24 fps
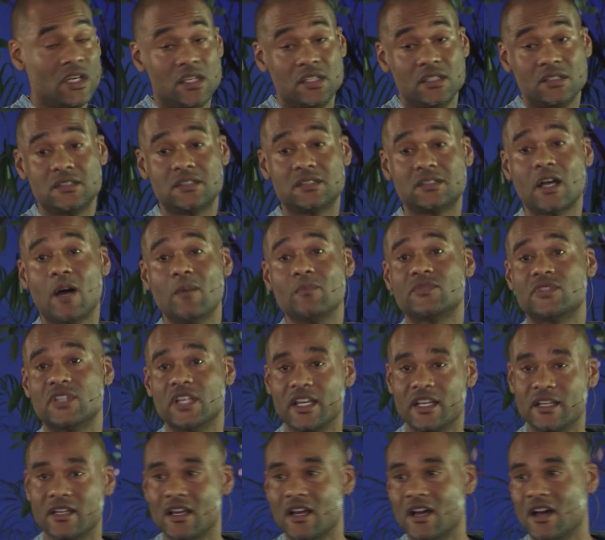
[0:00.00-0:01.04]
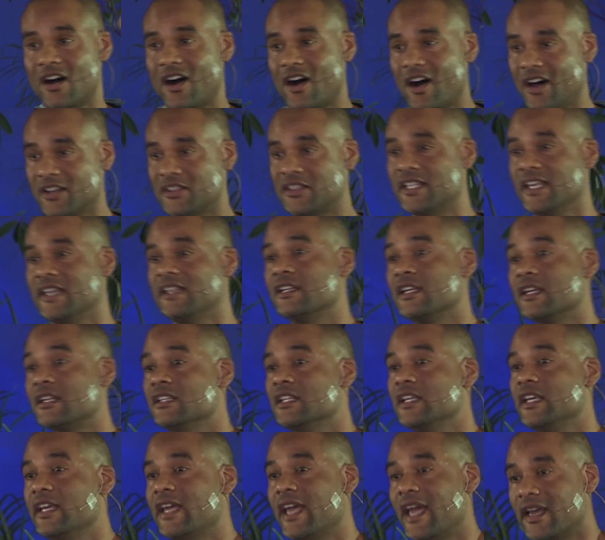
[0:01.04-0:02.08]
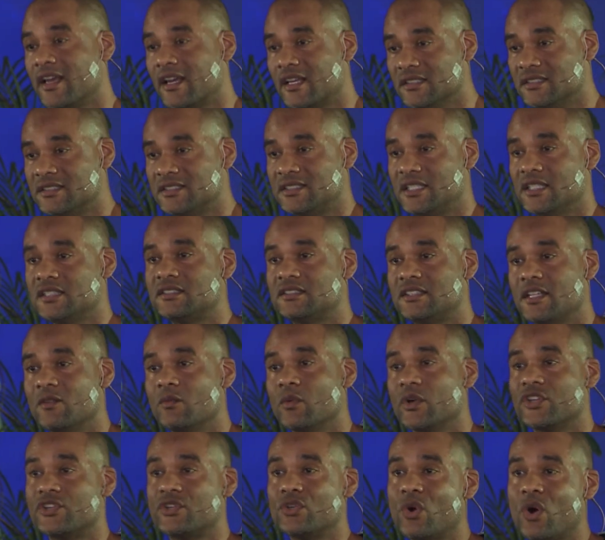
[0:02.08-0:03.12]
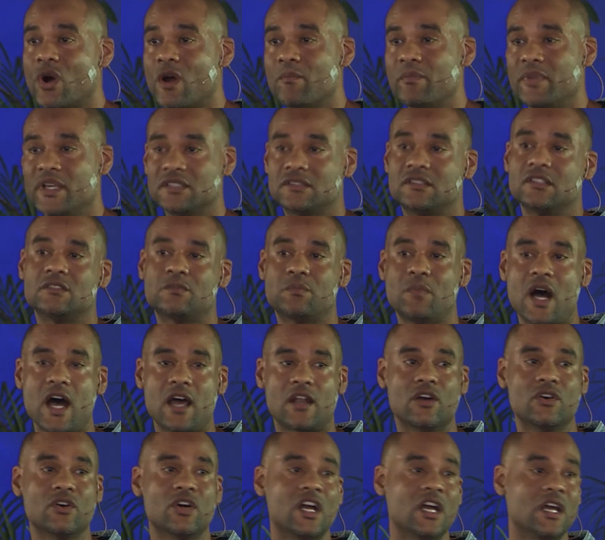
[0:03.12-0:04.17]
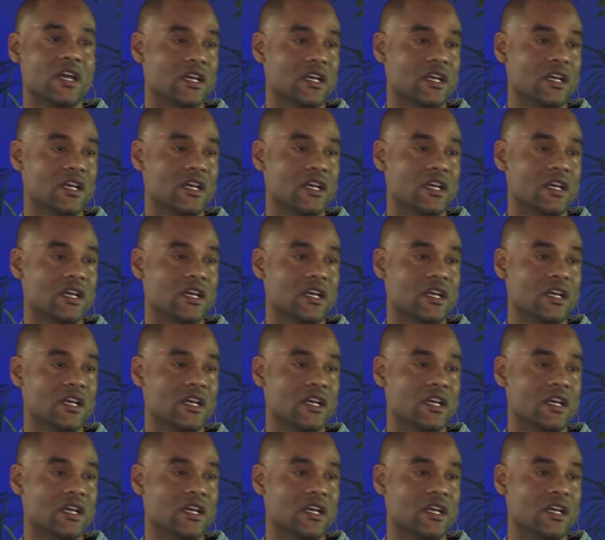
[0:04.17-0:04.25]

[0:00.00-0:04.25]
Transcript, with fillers: something authentically and consistent with your business model